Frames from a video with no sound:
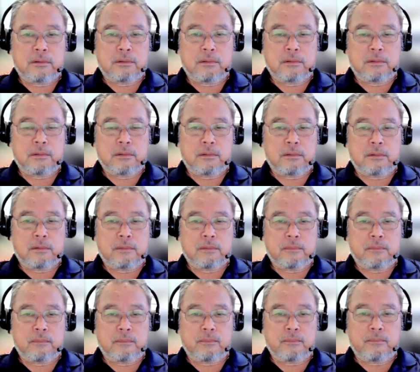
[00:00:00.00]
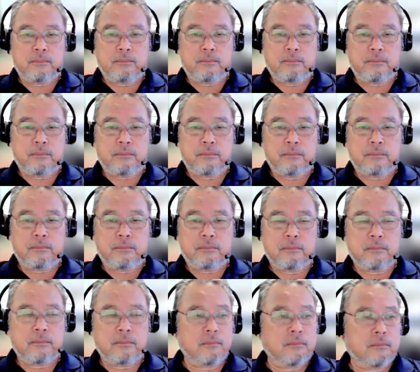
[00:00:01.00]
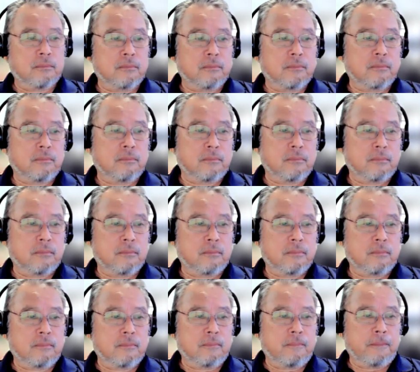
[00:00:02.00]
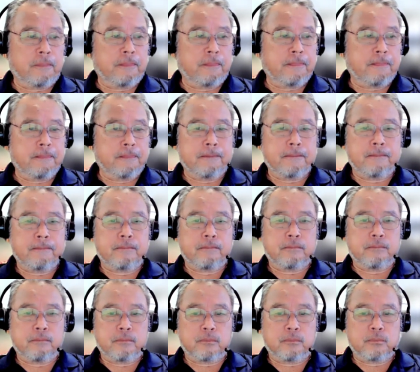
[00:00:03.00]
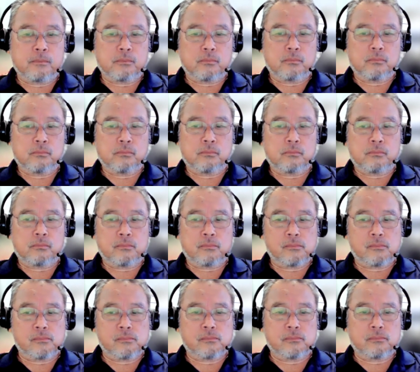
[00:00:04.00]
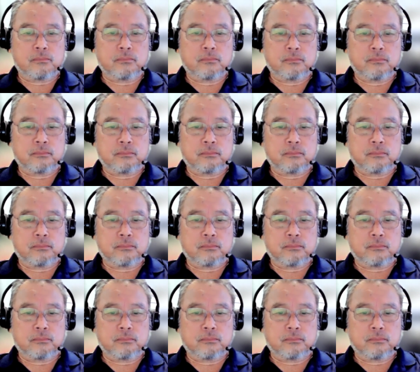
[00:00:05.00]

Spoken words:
The person shown says nothing.